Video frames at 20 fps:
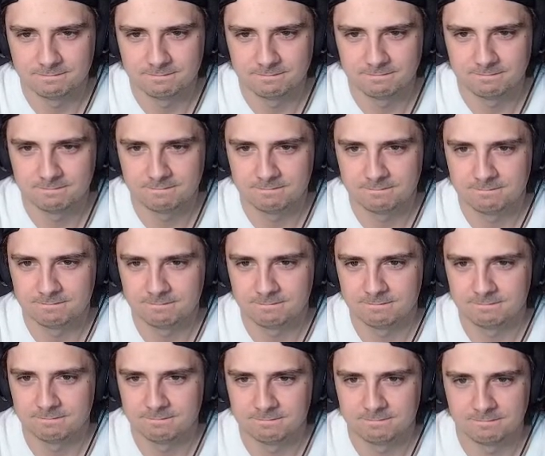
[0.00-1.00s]

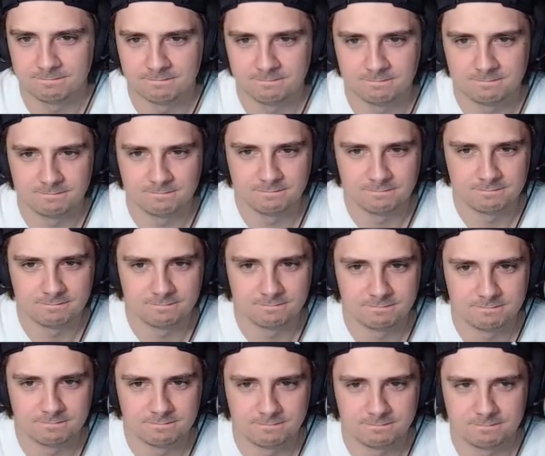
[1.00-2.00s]

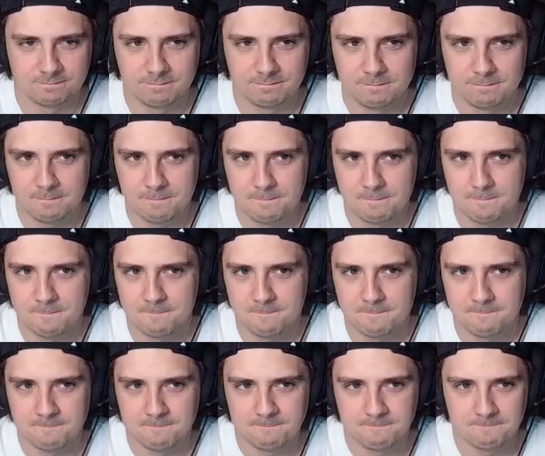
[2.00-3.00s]

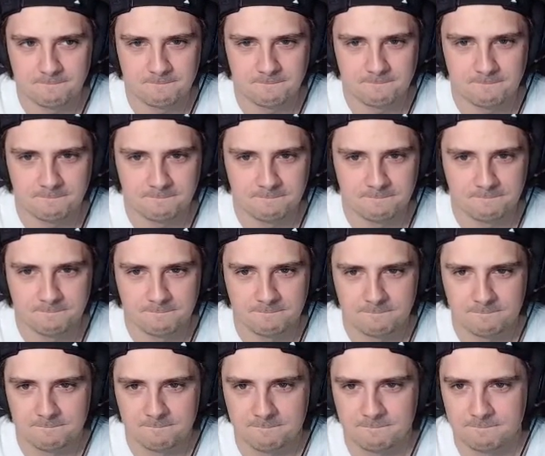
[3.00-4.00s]

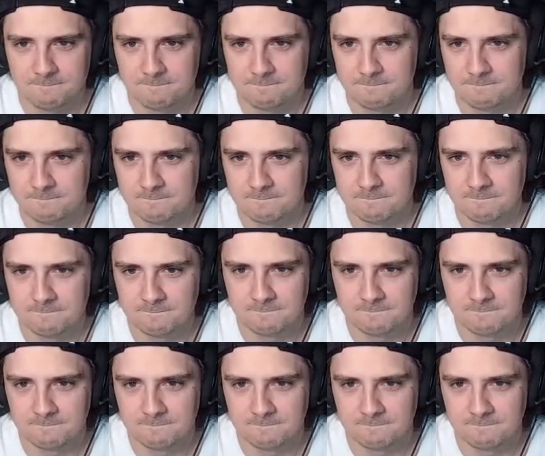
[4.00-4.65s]
(silent)